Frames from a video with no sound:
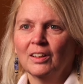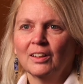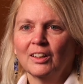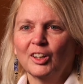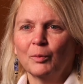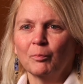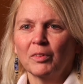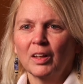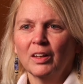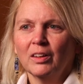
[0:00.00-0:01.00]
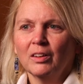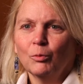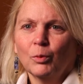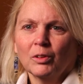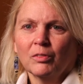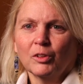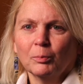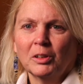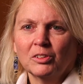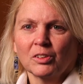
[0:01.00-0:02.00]
um, one of their
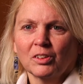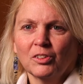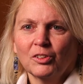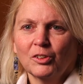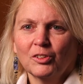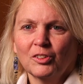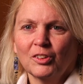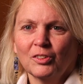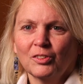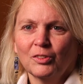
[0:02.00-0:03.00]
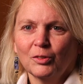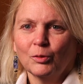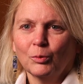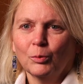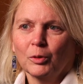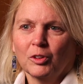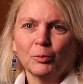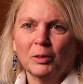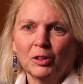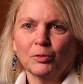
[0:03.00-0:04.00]
major concerns is what this
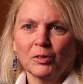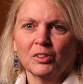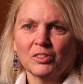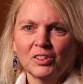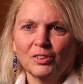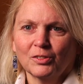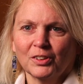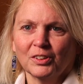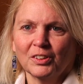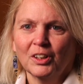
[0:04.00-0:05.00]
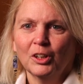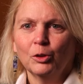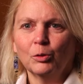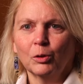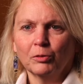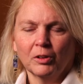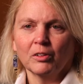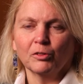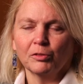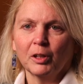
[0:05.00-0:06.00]
means for their children or for
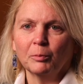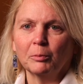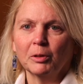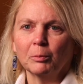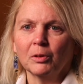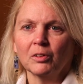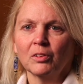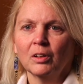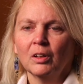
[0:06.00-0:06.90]
other family members.